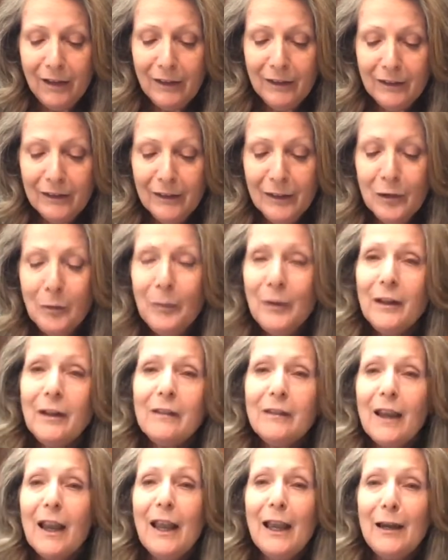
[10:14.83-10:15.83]
A little bit
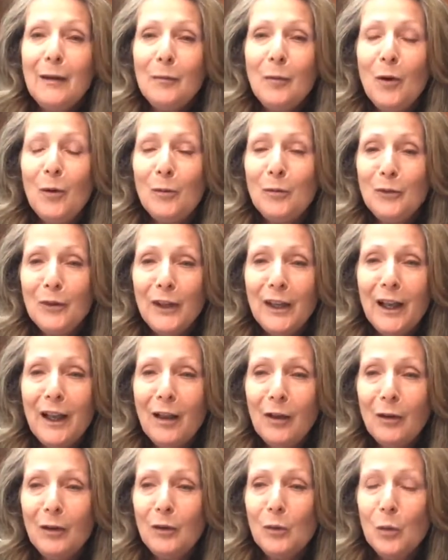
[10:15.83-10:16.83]
of time, hopefully
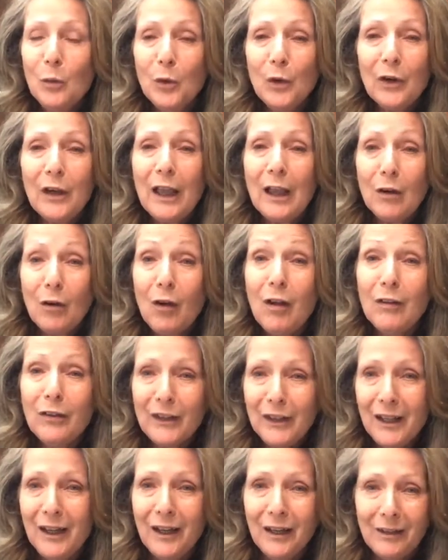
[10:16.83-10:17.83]
I'll work out all the
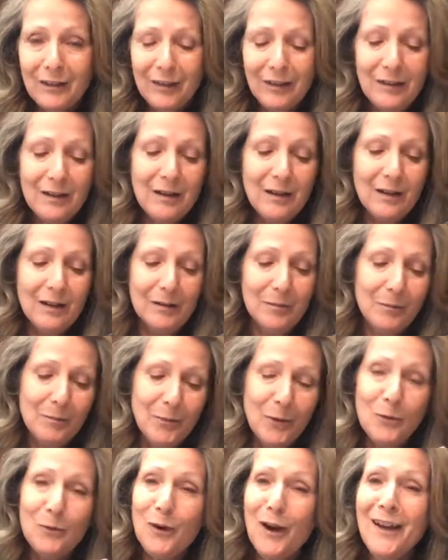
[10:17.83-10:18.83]
kinks.
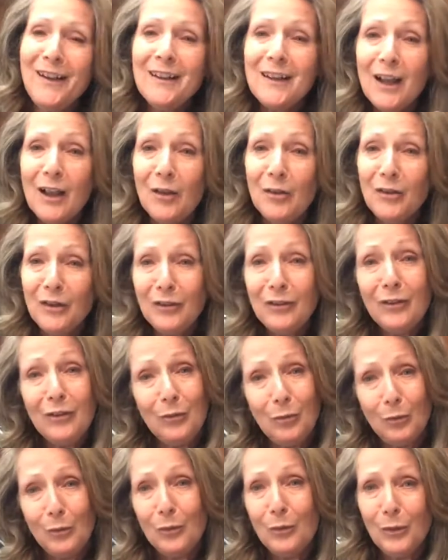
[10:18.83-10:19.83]
But right now, this
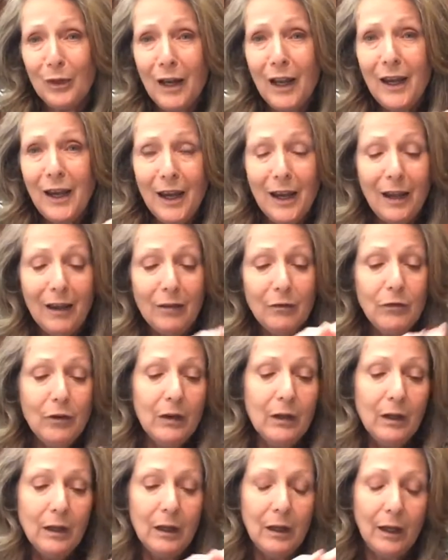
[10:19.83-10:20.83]
is what I have,
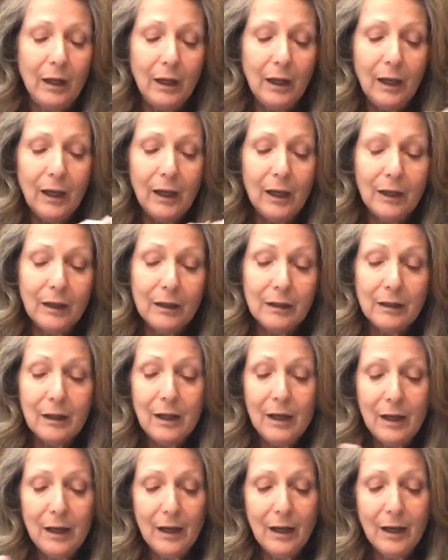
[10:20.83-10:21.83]
and
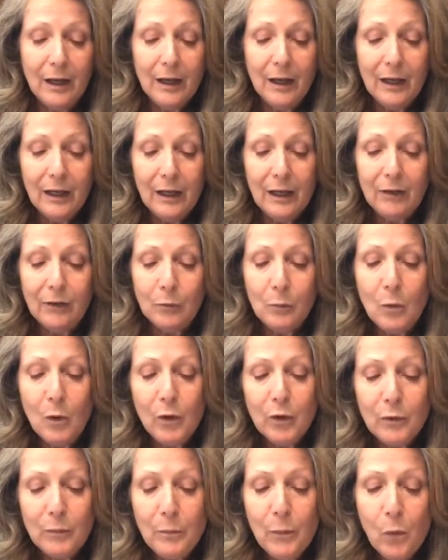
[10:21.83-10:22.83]
it's
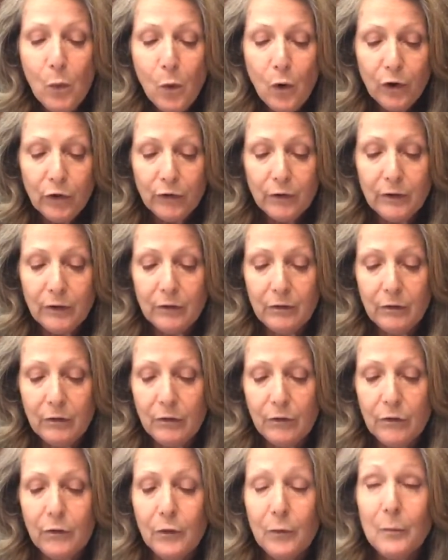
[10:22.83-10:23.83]
more important
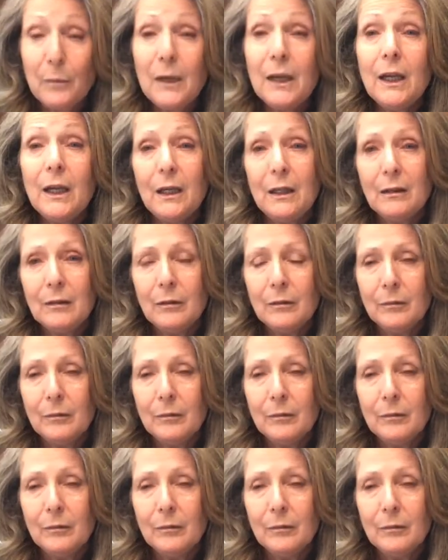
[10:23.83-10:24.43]
for me